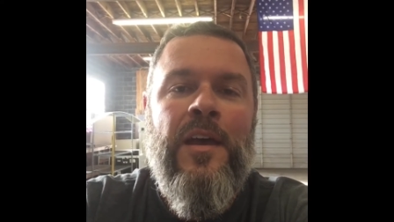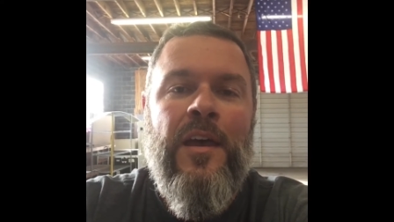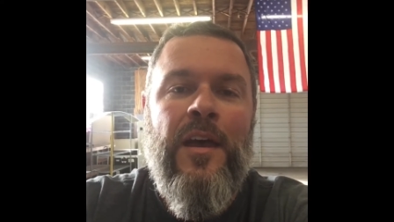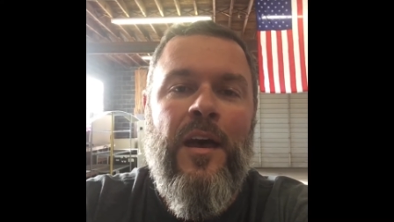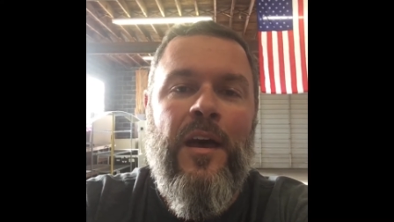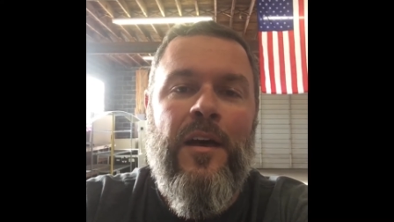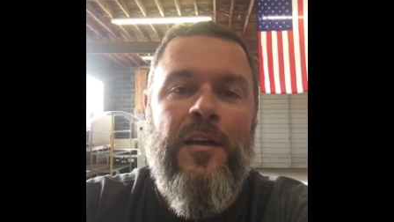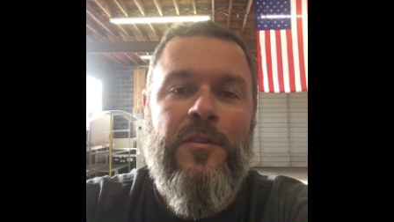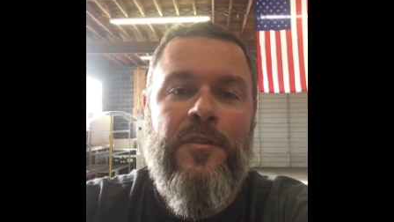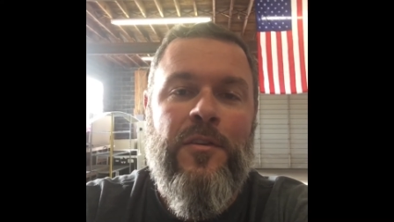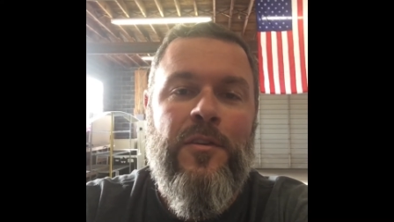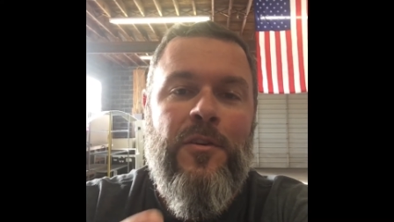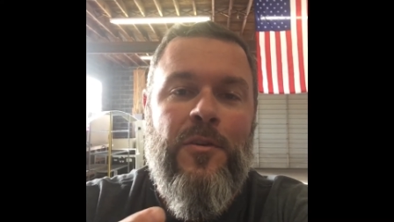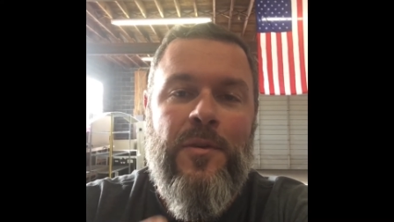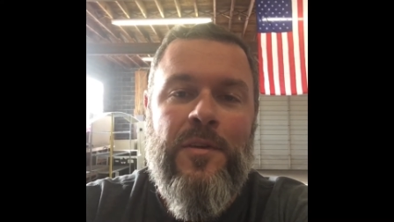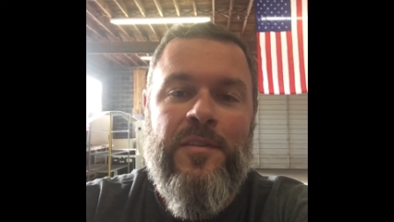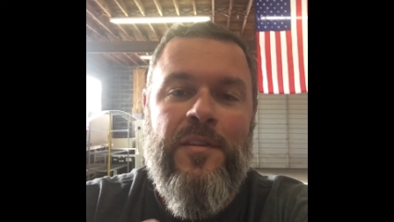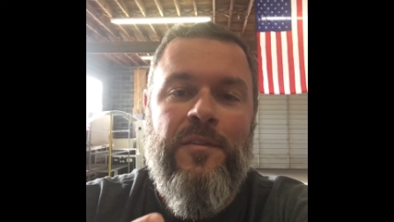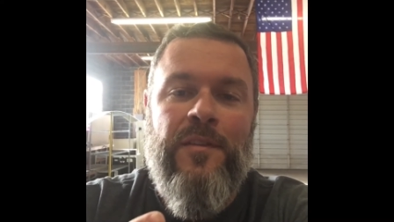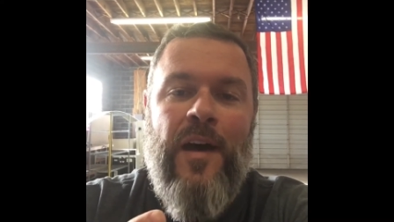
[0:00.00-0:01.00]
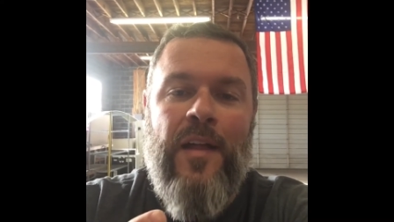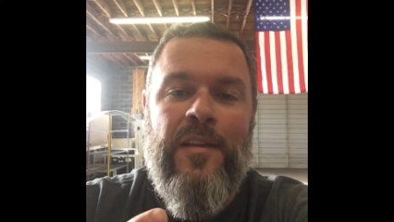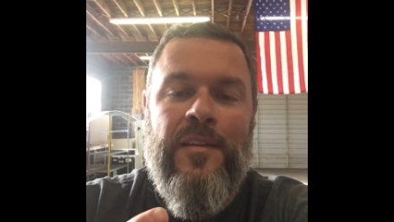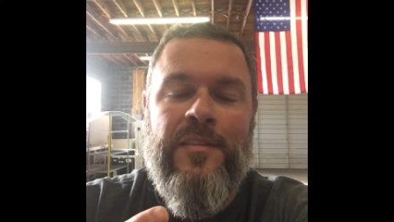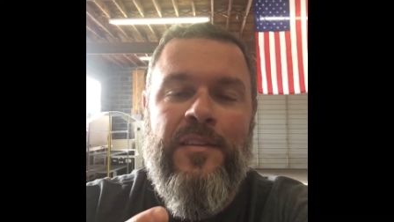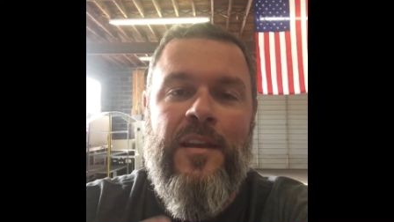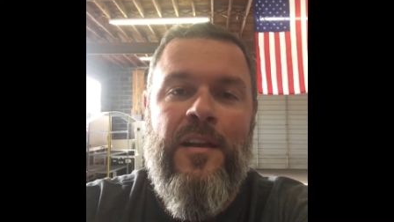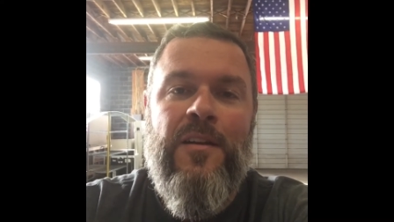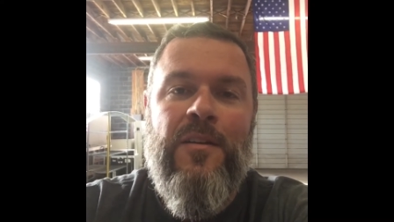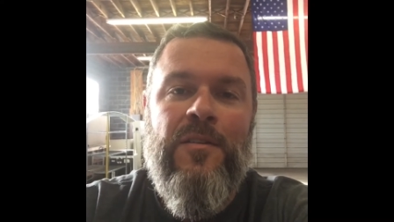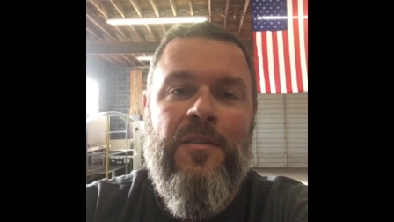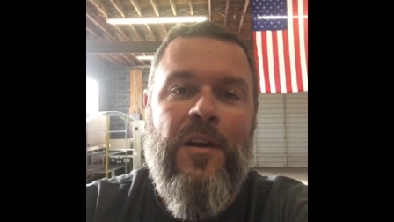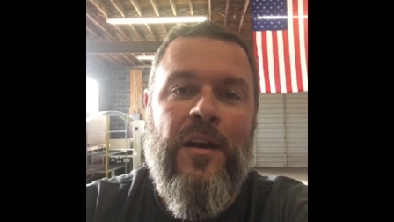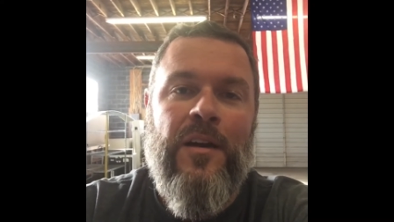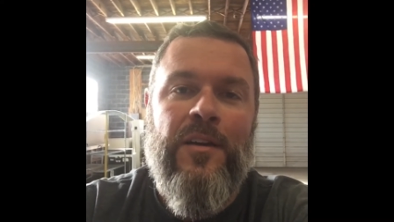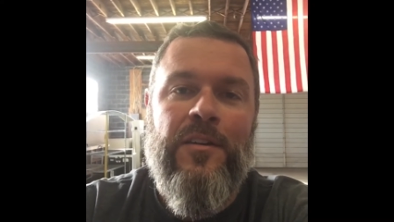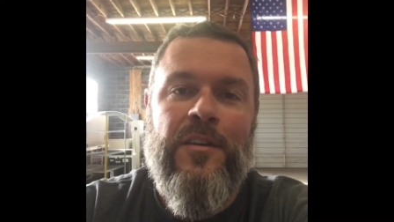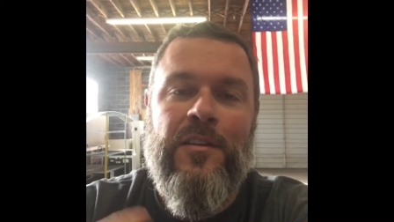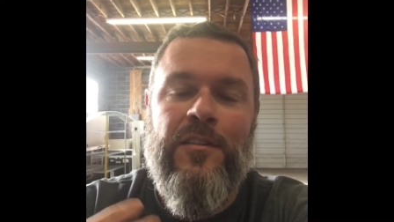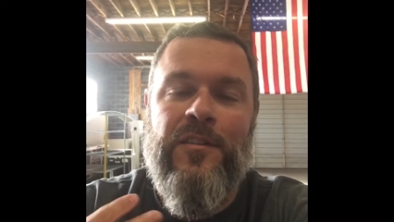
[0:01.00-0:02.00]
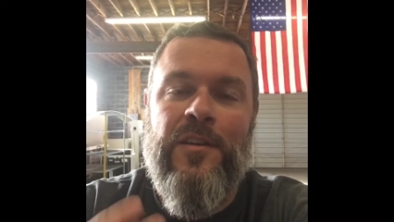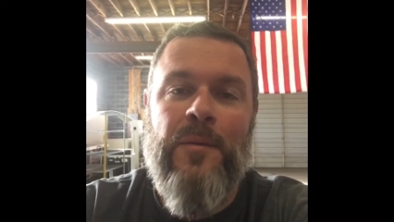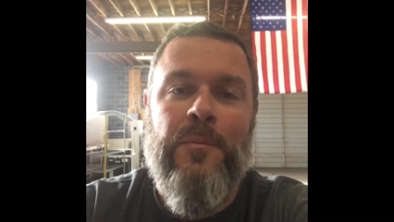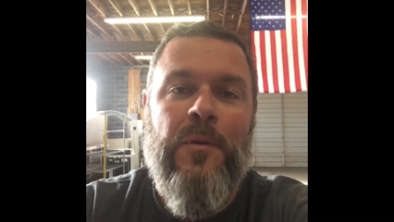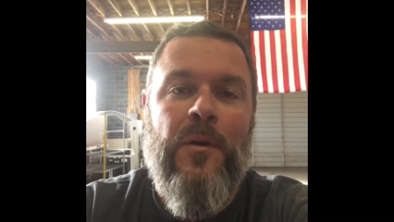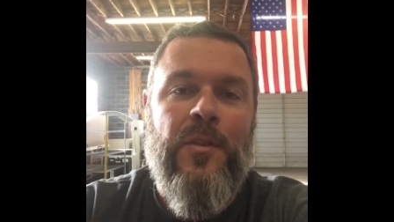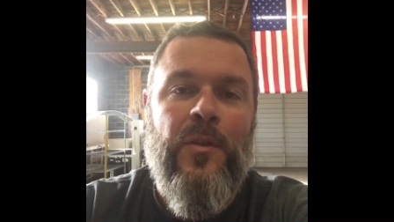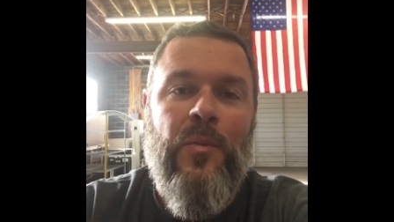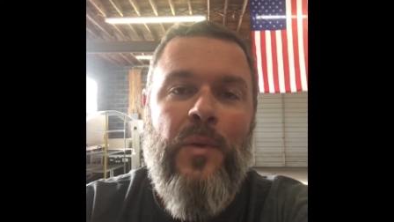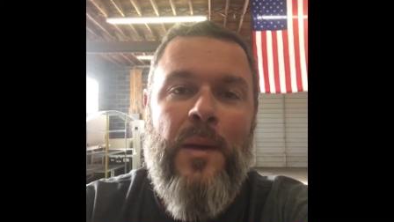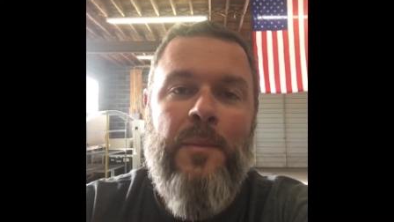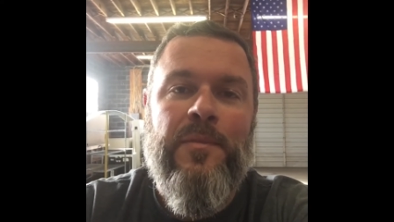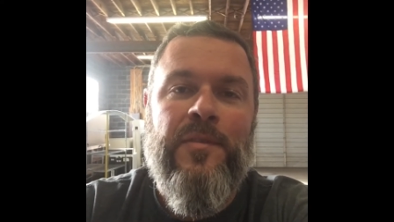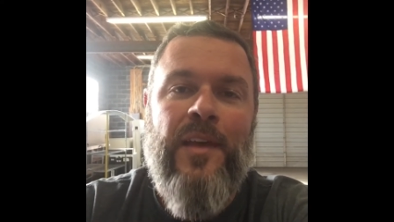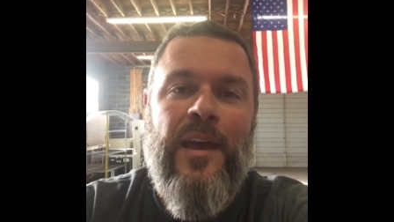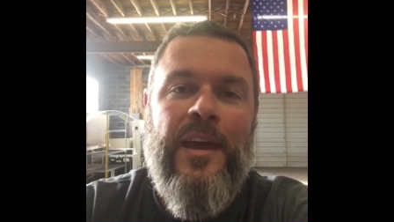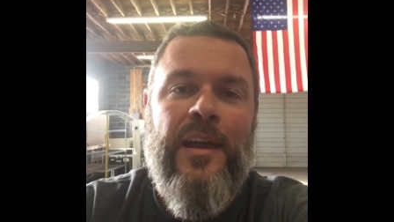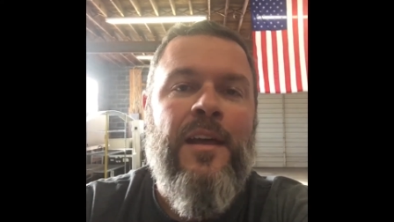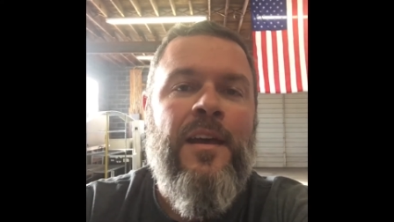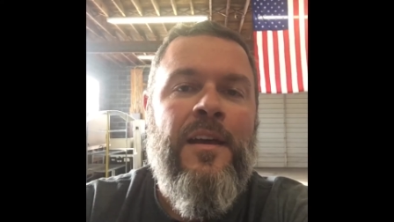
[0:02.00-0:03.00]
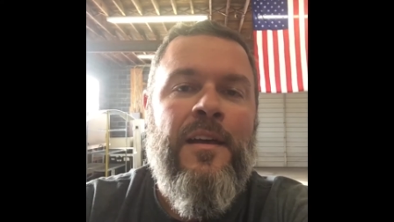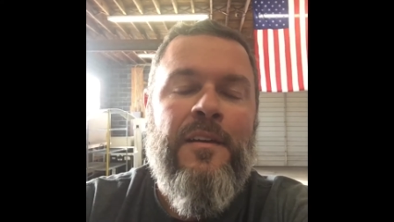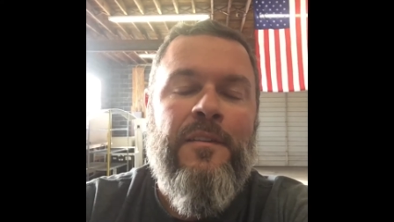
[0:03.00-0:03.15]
Uh, two is to volunteer. Uh, you can jump on the website,